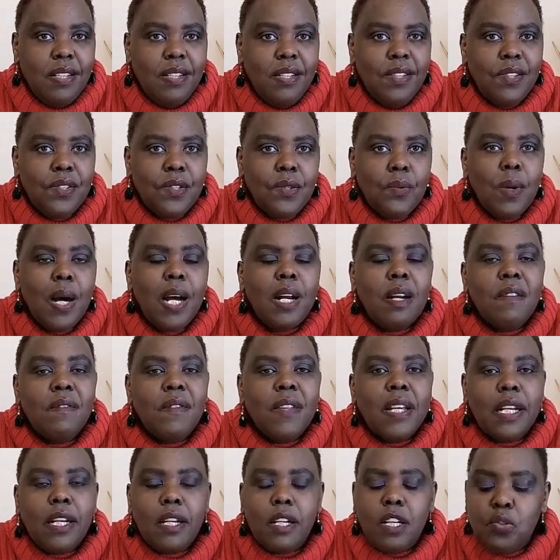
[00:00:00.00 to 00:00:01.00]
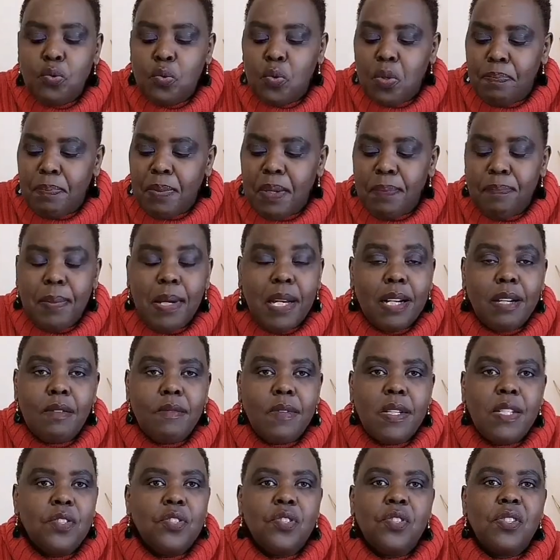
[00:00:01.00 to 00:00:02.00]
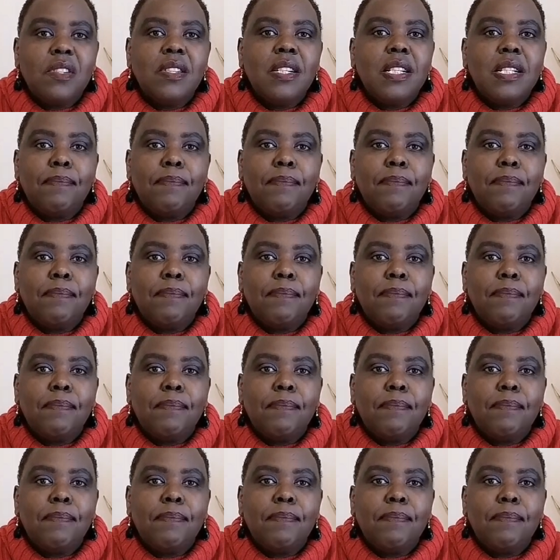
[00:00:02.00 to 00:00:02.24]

So one of the girls would prepare a question